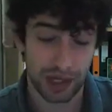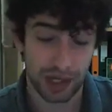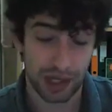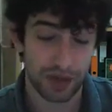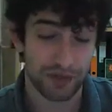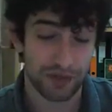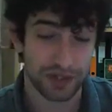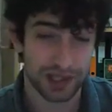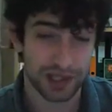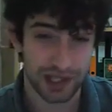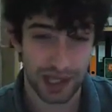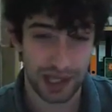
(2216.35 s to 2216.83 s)

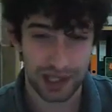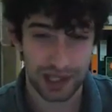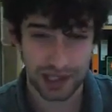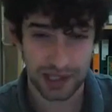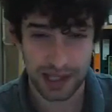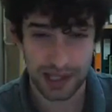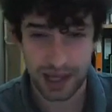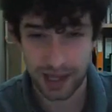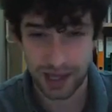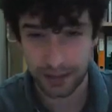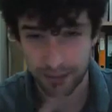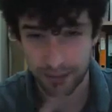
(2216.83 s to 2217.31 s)
if it
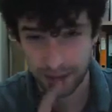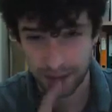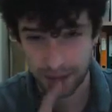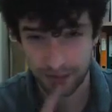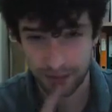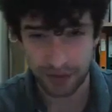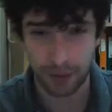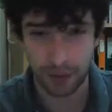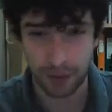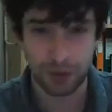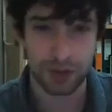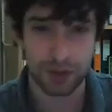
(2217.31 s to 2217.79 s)
says that,
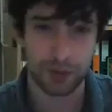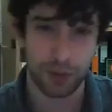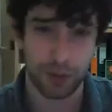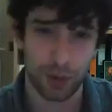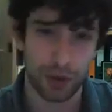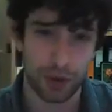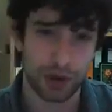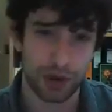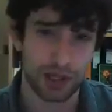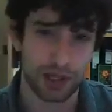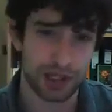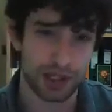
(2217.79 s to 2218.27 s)
if he was
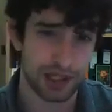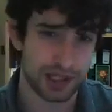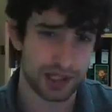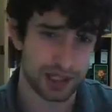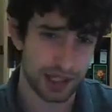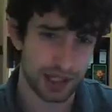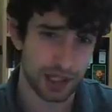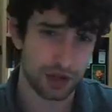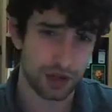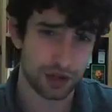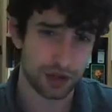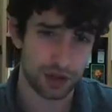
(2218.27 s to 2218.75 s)
born in
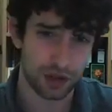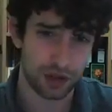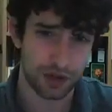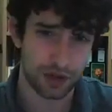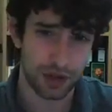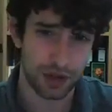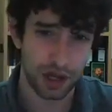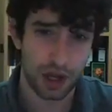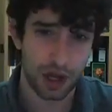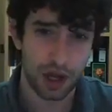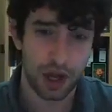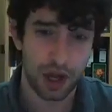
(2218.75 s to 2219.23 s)

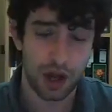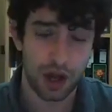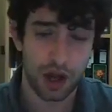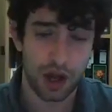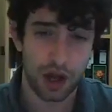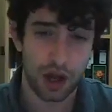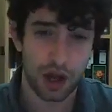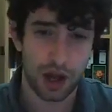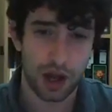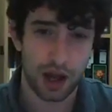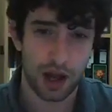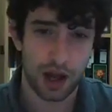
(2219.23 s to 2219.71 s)
Syros
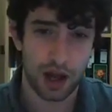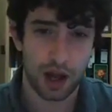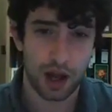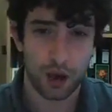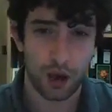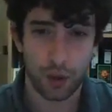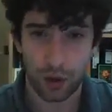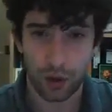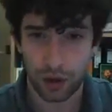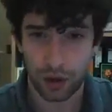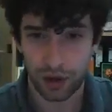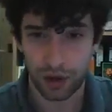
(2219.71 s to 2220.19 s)

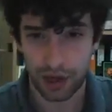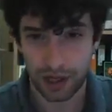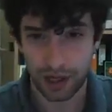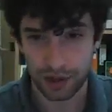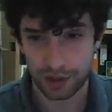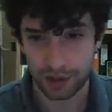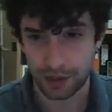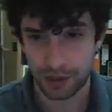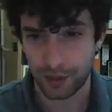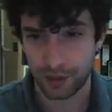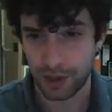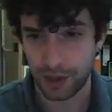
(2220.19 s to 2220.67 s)
or
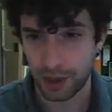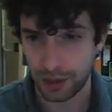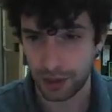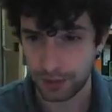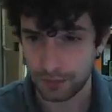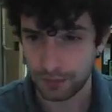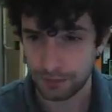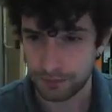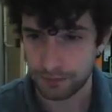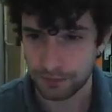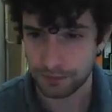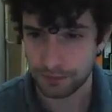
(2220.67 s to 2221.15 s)
elsewhere.